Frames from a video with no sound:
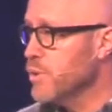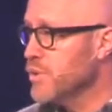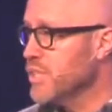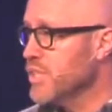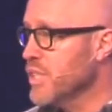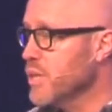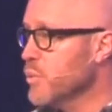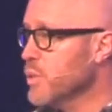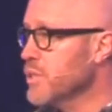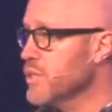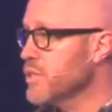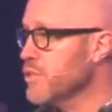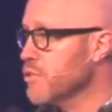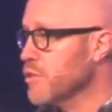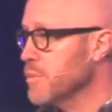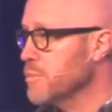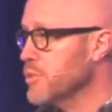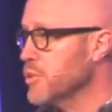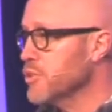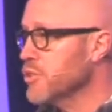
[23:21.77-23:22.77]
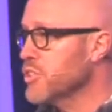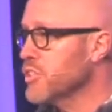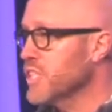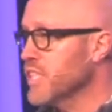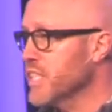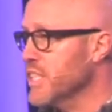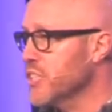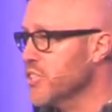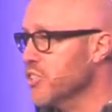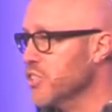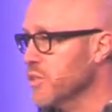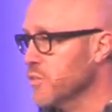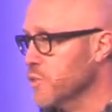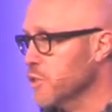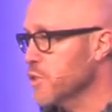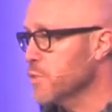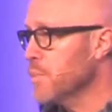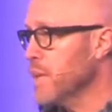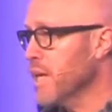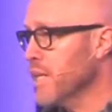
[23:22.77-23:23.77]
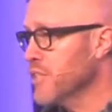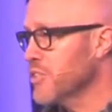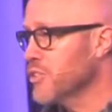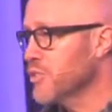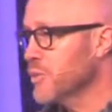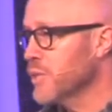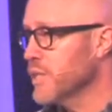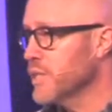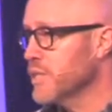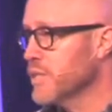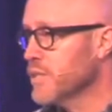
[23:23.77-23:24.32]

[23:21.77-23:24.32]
see what the scriptures teach and respond to it.